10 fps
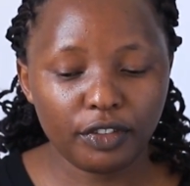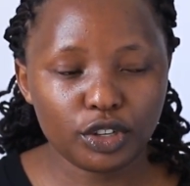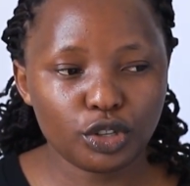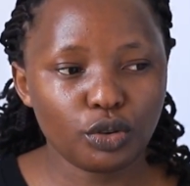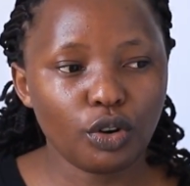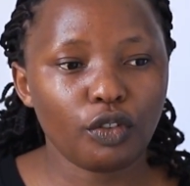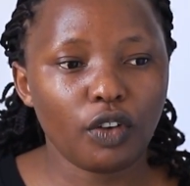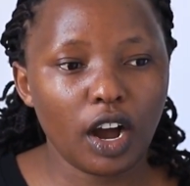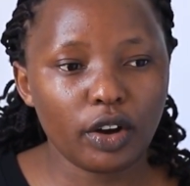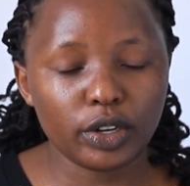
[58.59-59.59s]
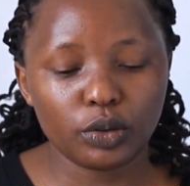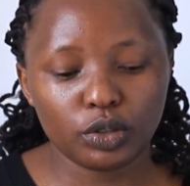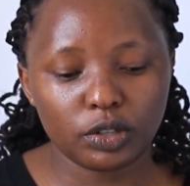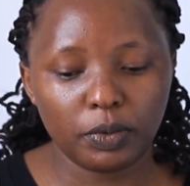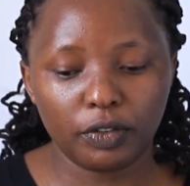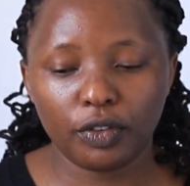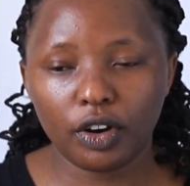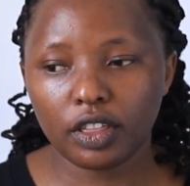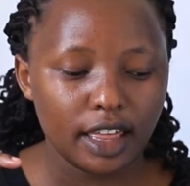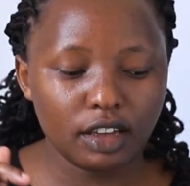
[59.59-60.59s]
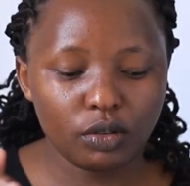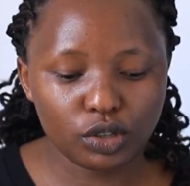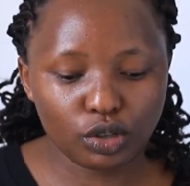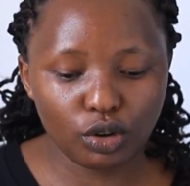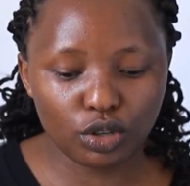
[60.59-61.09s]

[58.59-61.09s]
video of how it looked before. And there was